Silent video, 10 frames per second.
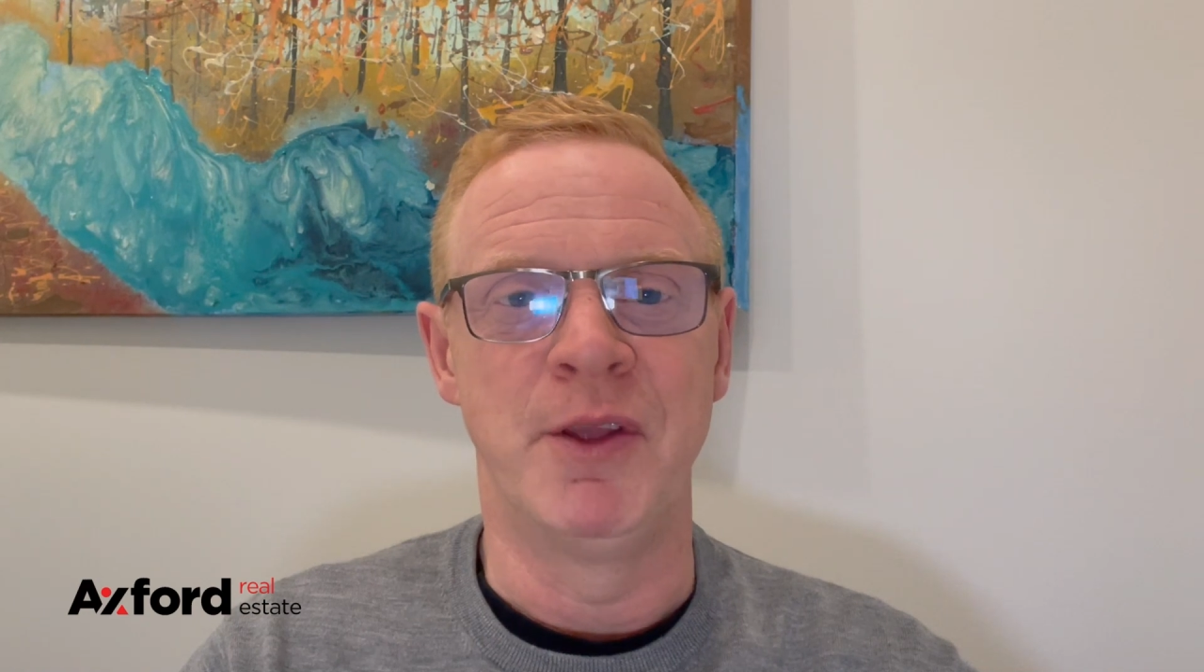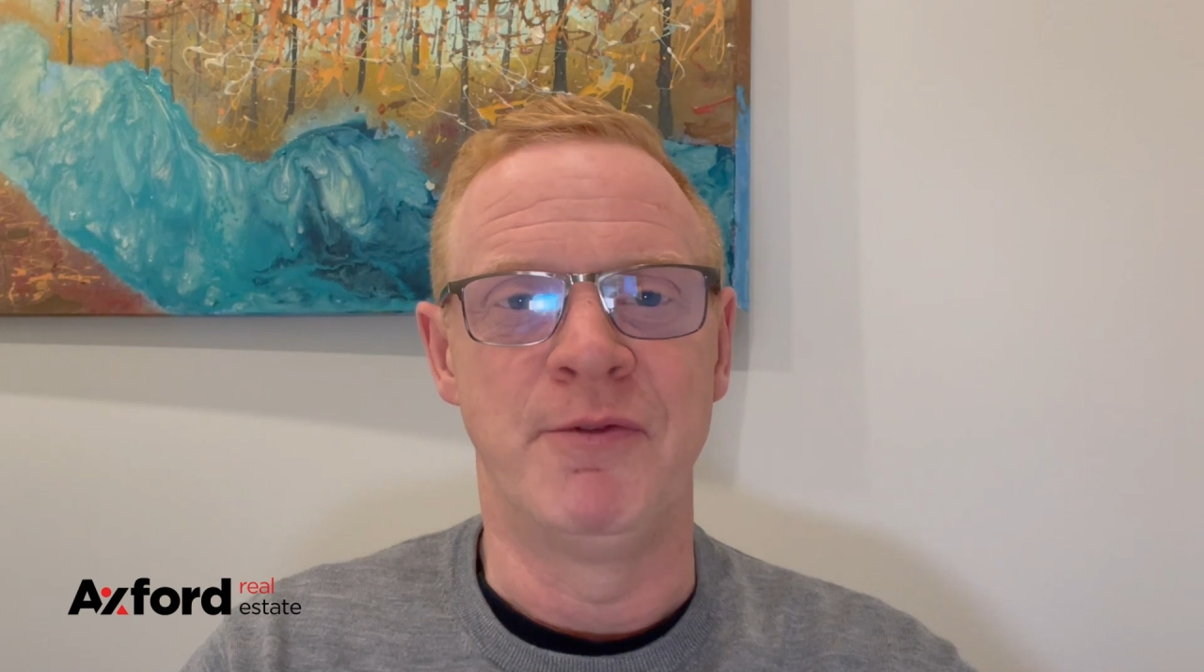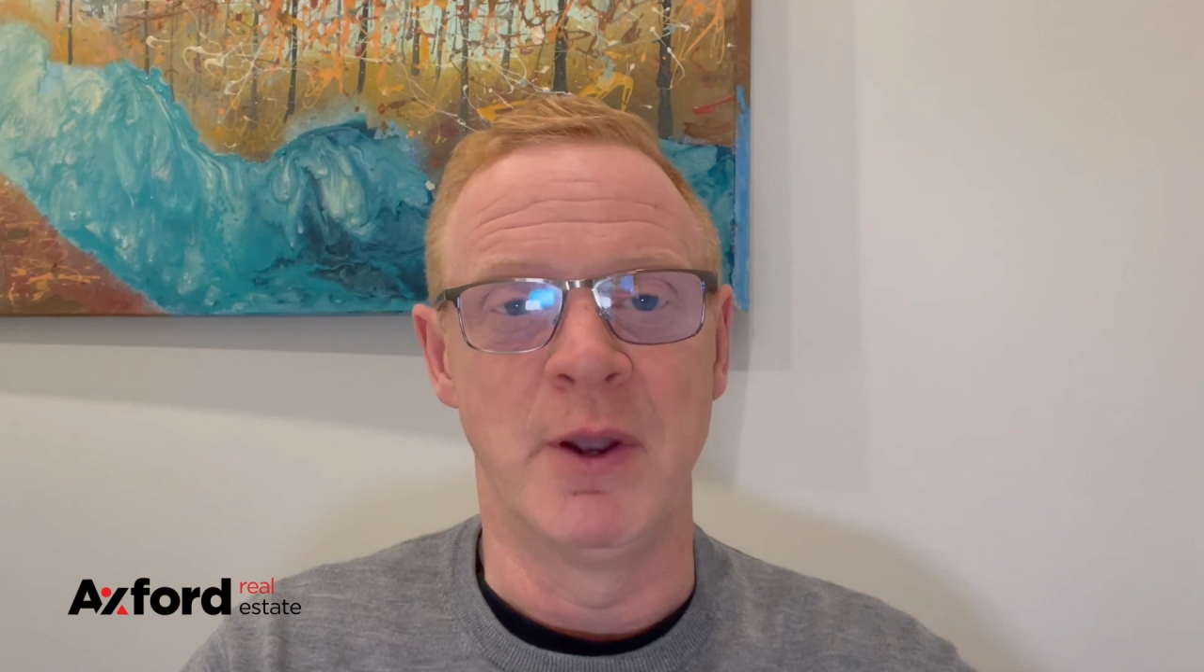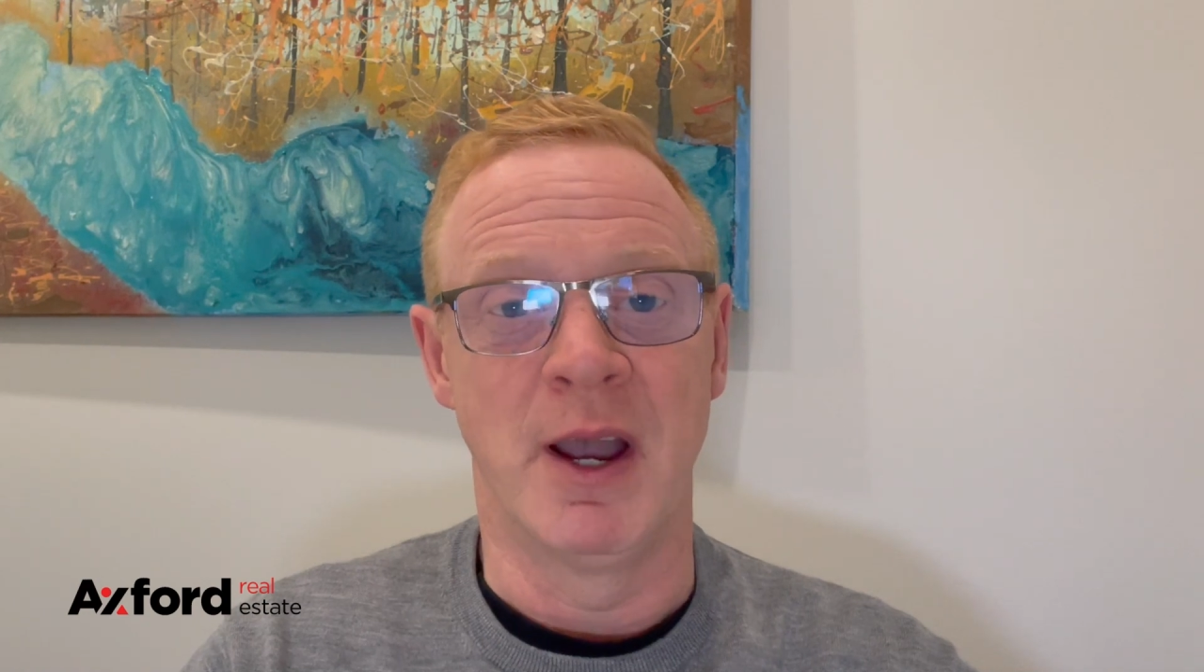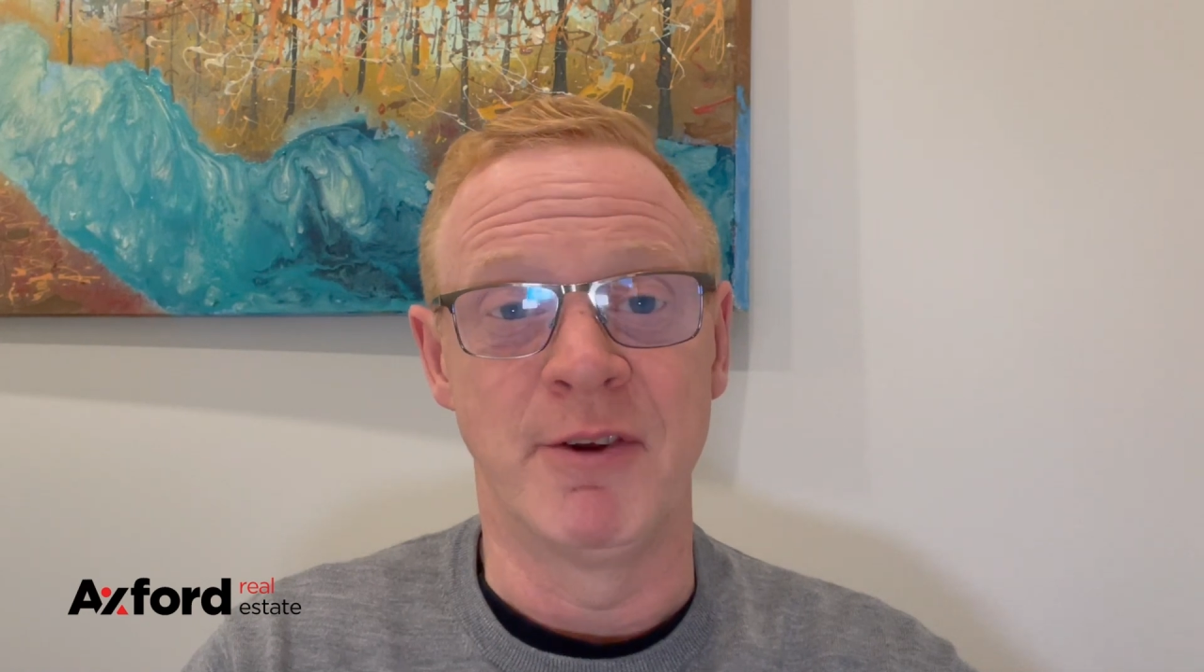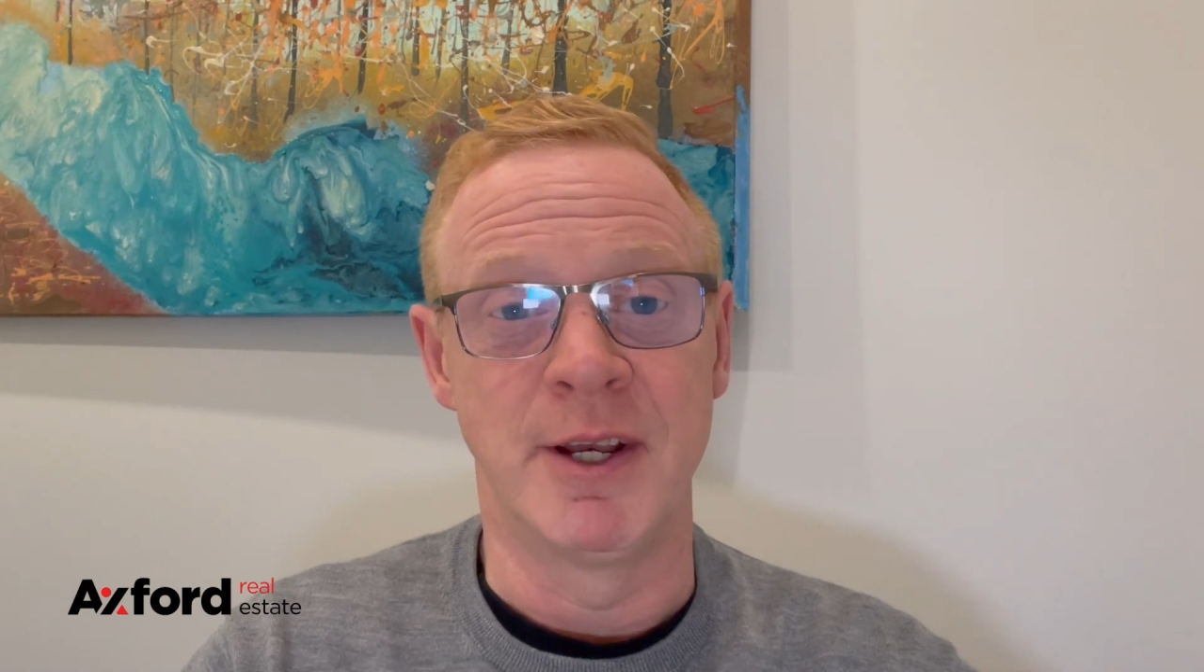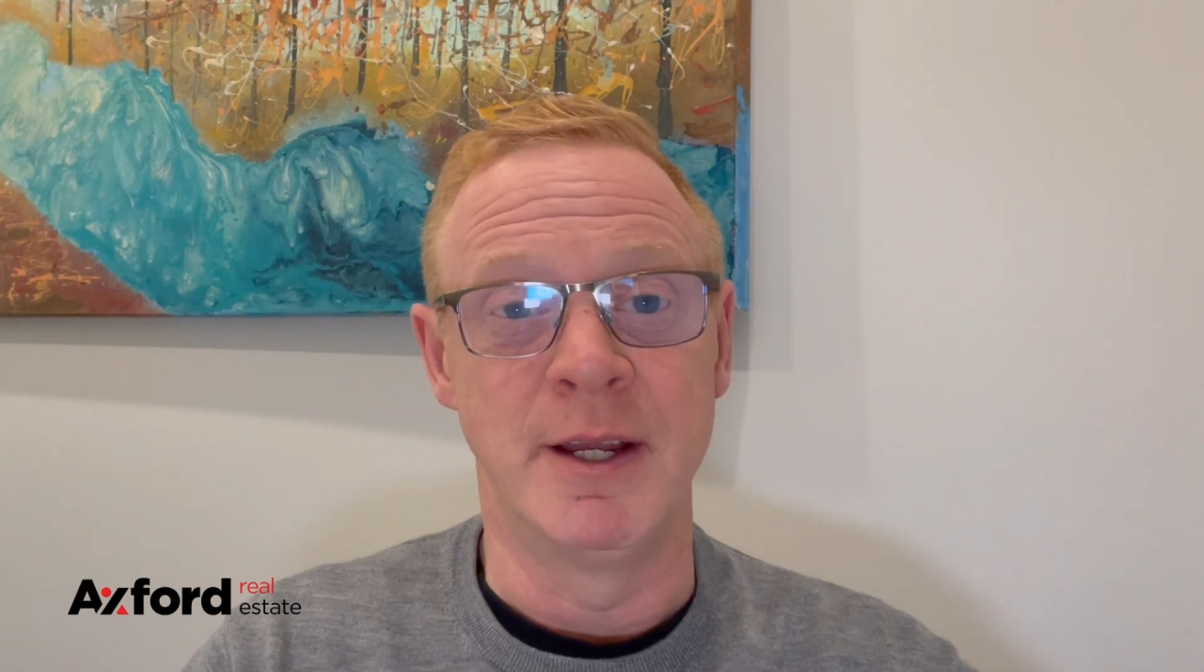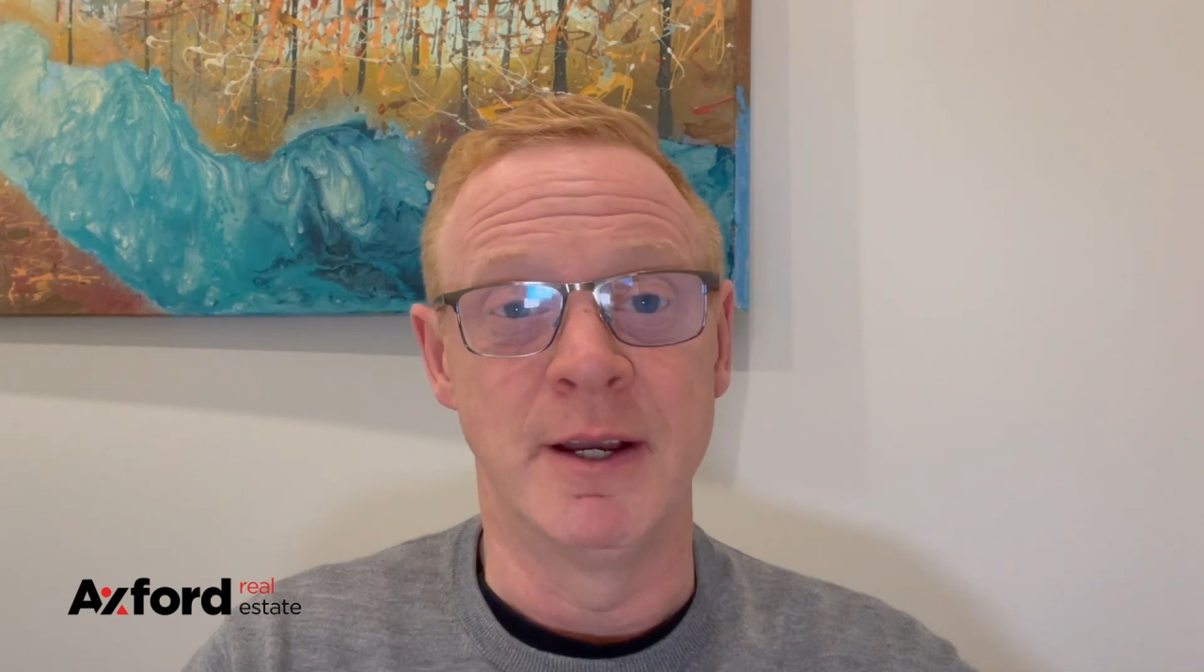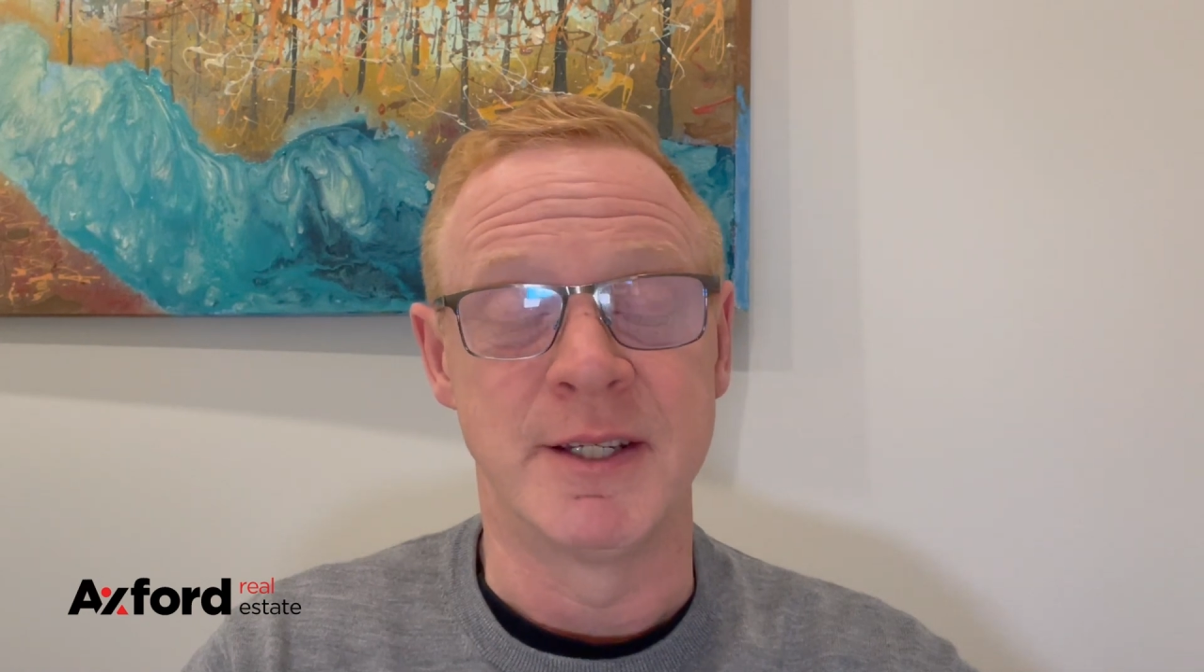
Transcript: if you have any uh,